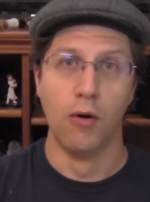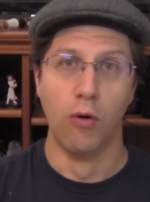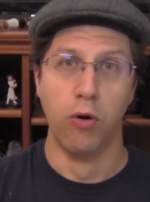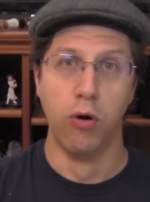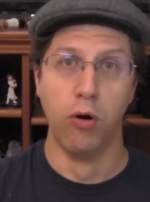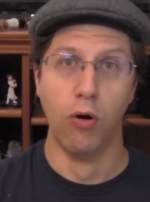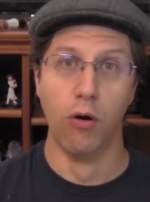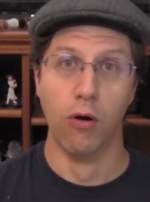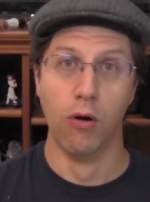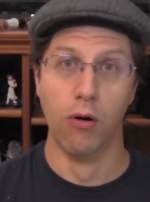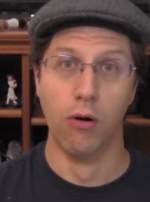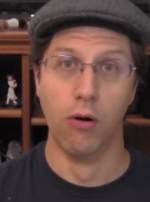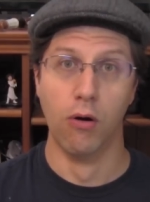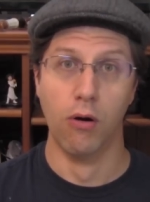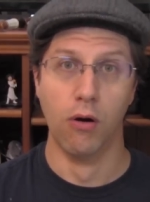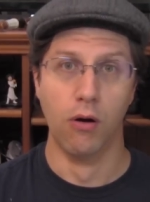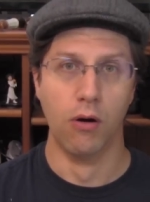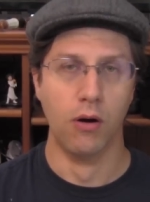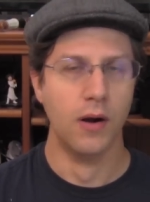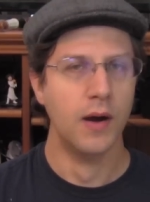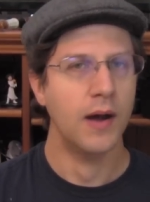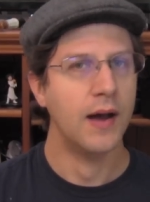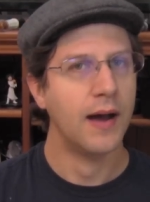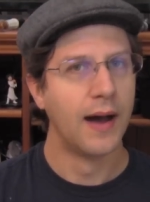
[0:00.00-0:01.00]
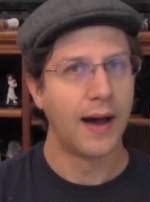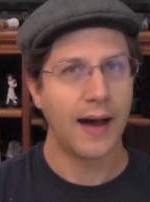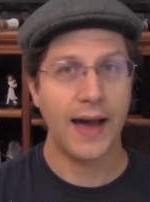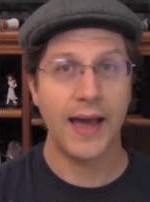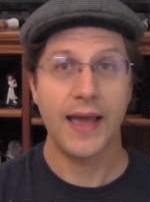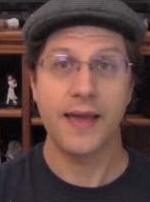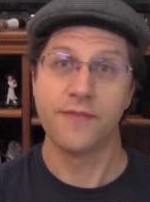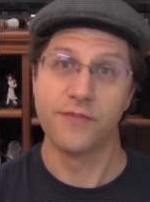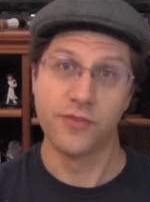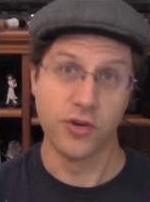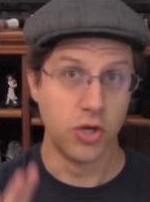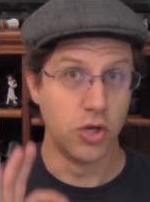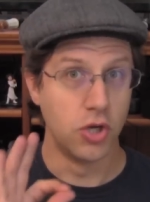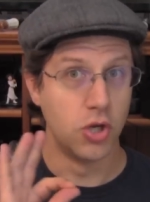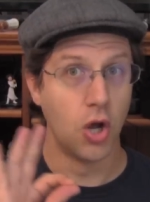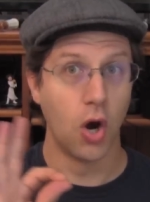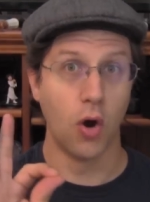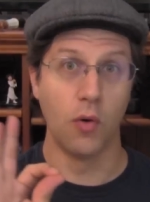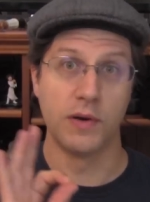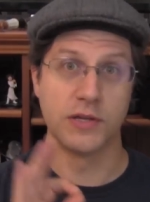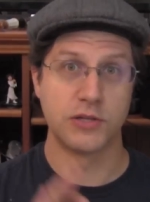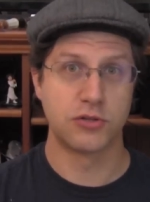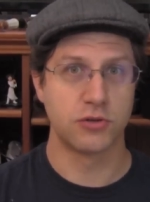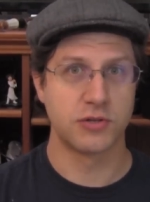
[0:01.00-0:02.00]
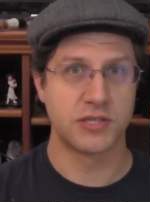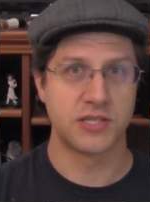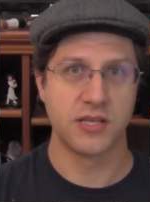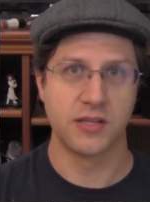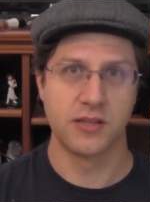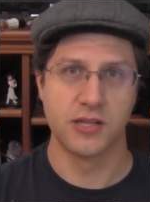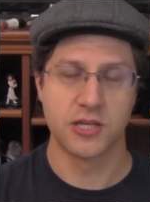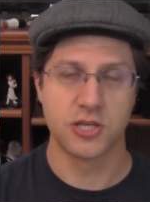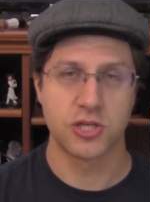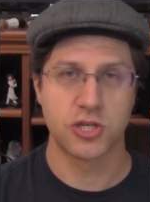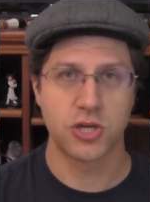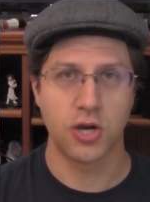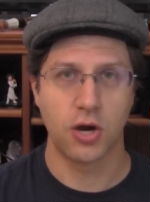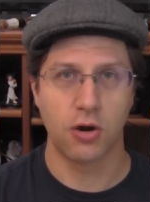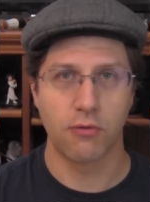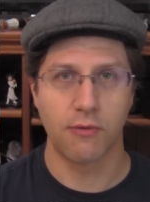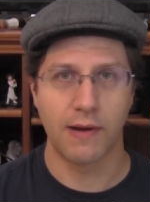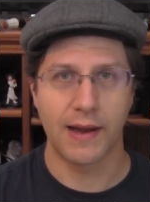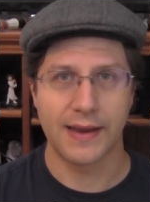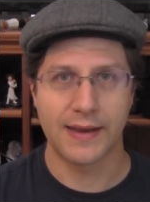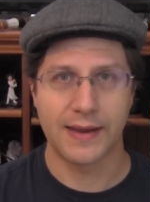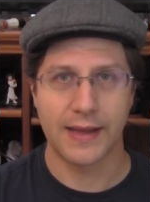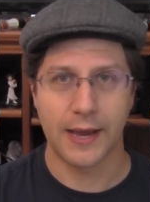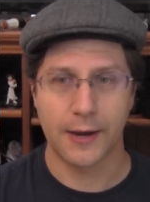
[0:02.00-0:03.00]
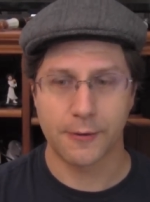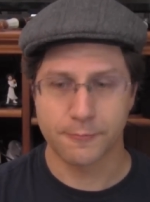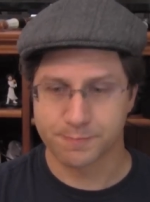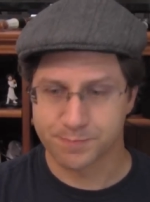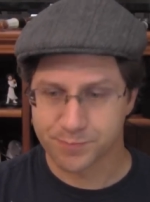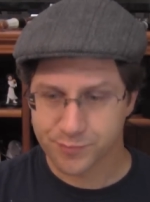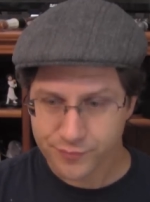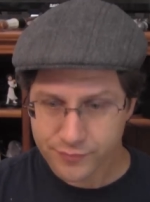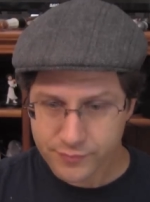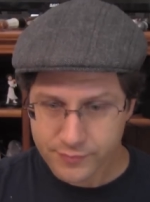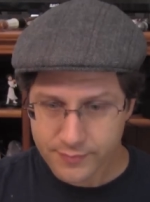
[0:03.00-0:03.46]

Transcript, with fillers: whoo i have no interest in this show right now